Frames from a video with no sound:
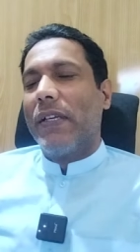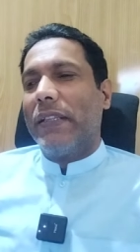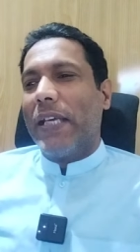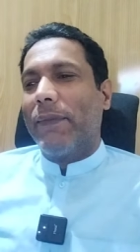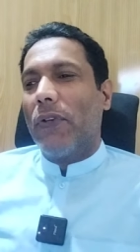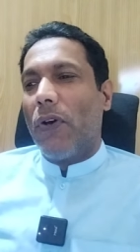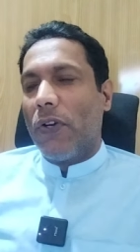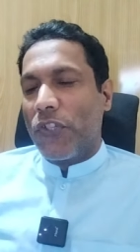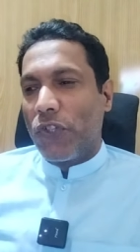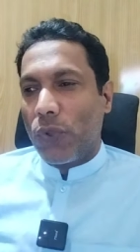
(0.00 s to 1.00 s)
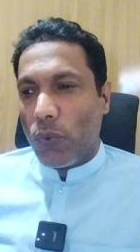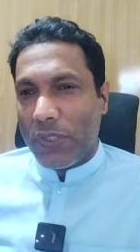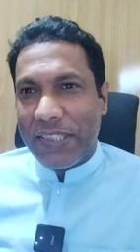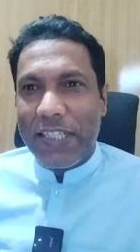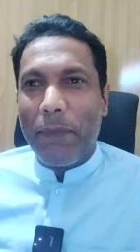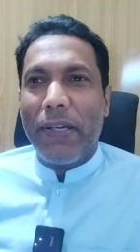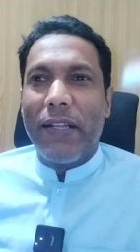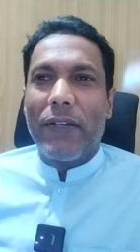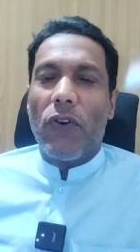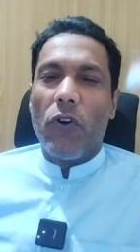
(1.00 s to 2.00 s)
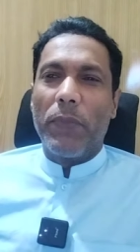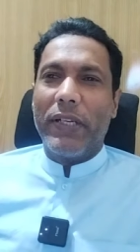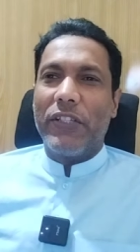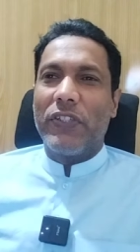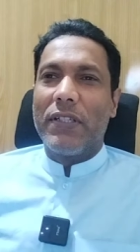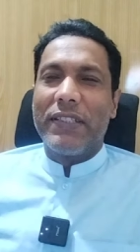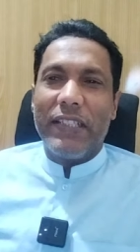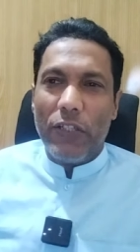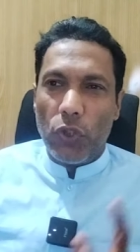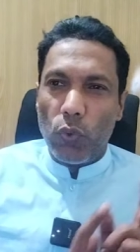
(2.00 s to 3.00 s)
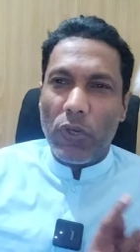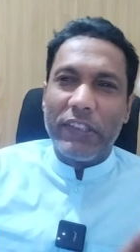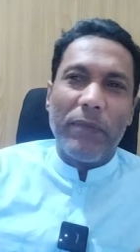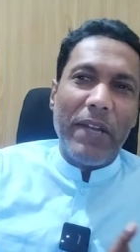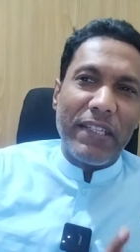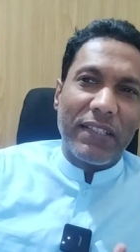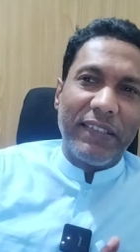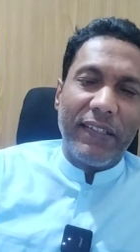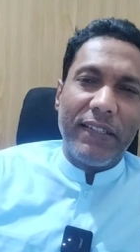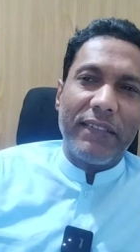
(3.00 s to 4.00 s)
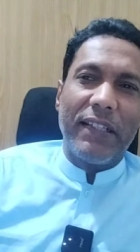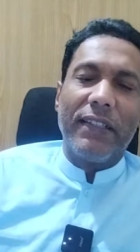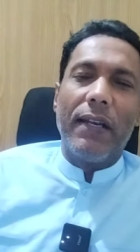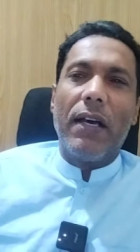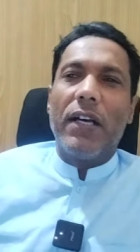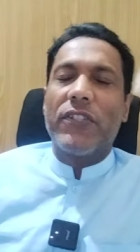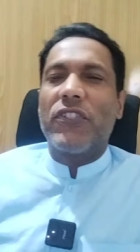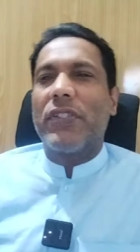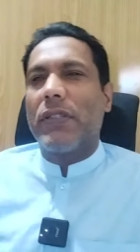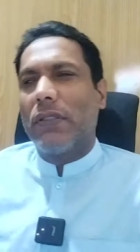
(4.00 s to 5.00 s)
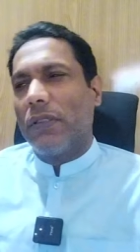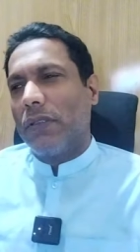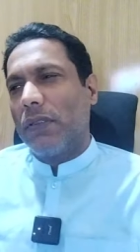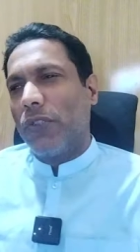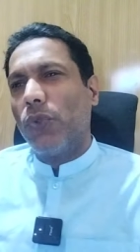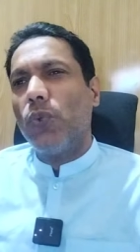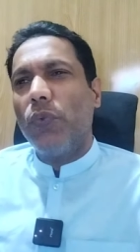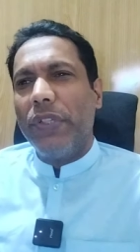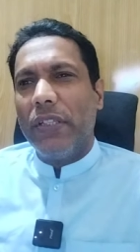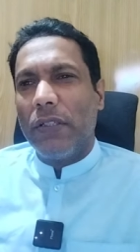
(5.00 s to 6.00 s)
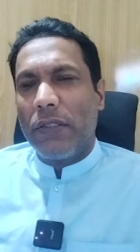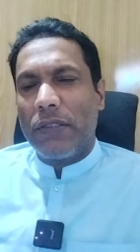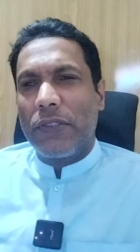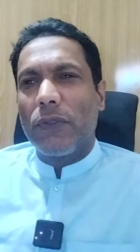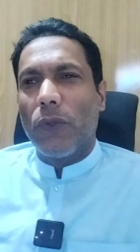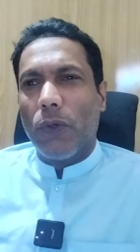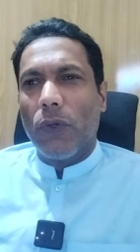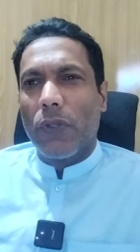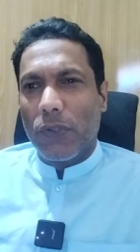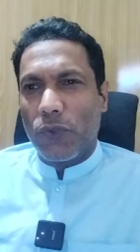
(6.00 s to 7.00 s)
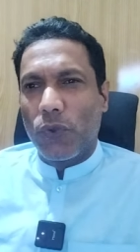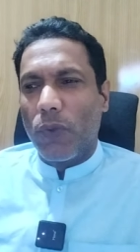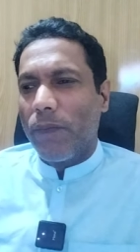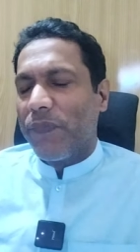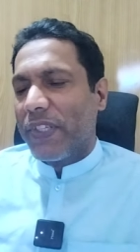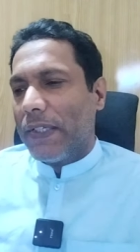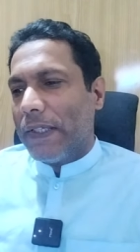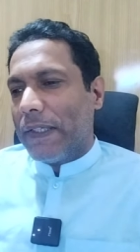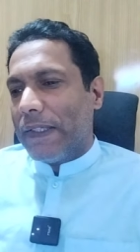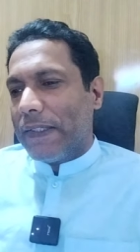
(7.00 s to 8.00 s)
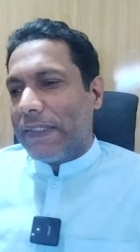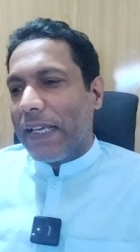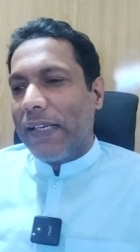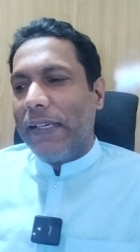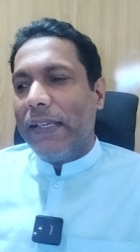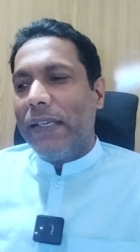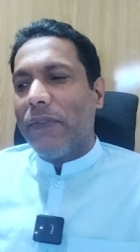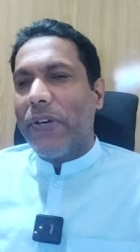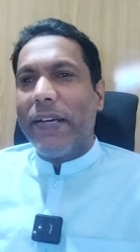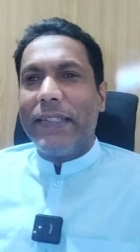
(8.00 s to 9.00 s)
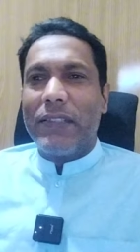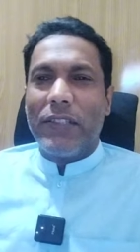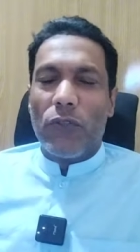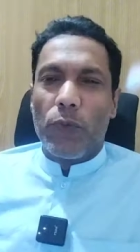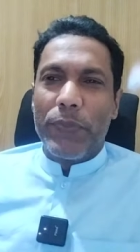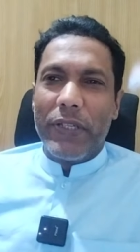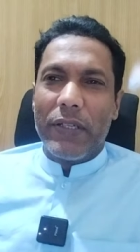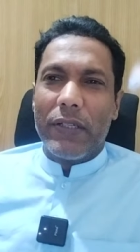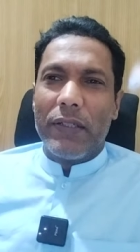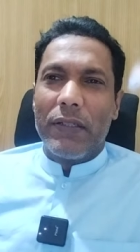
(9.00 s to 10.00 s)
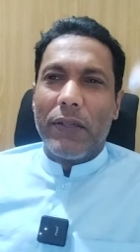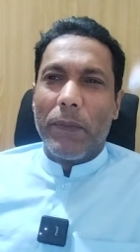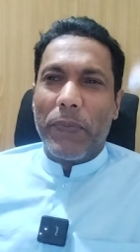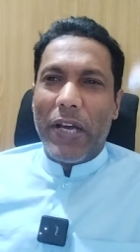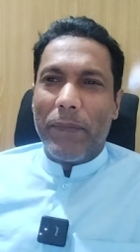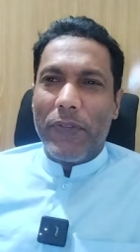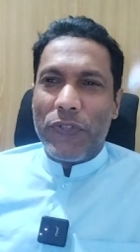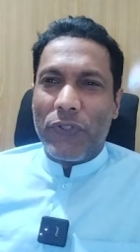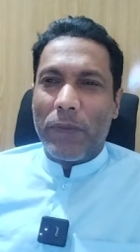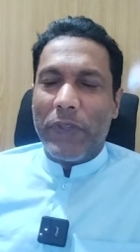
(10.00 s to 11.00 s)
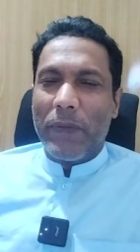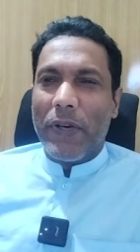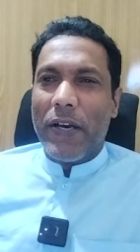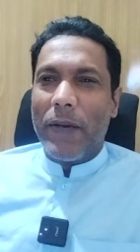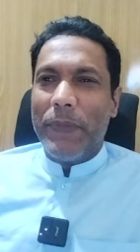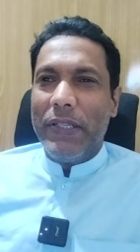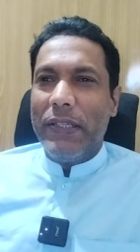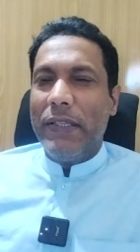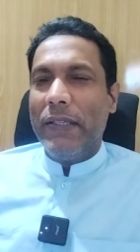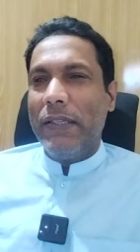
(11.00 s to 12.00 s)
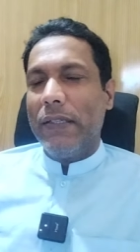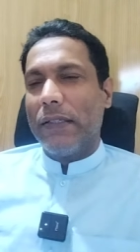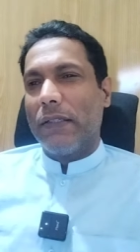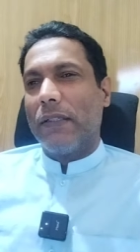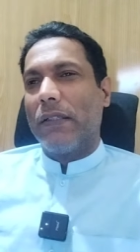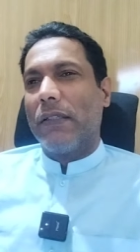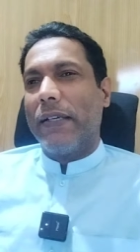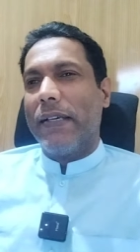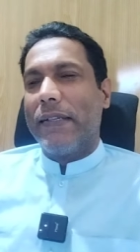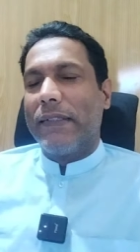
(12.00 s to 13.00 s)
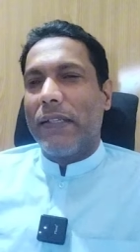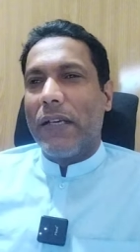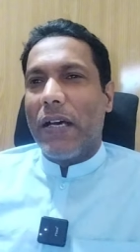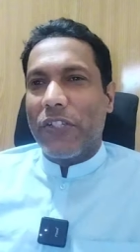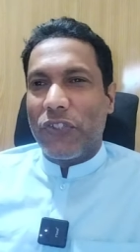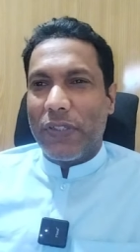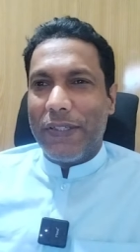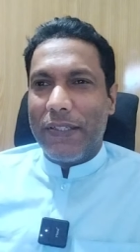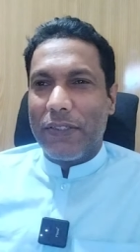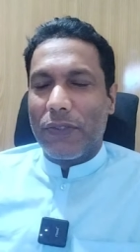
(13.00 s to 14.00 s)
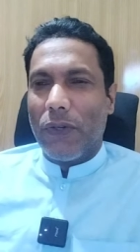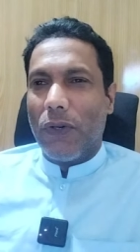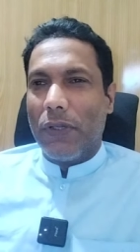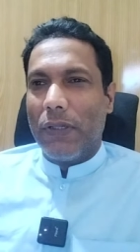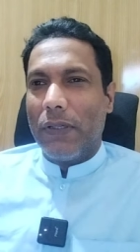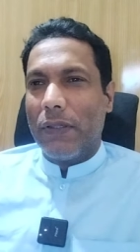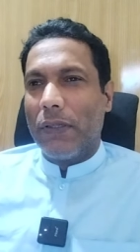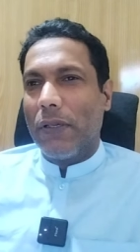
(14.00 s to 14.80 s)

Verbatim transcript: They have launched two similar operations in two other major cities in the last uh, two weeks or so. Secondly, where is Ethiopian uh, Prime Minister P M Abiy uh, and Zenash is on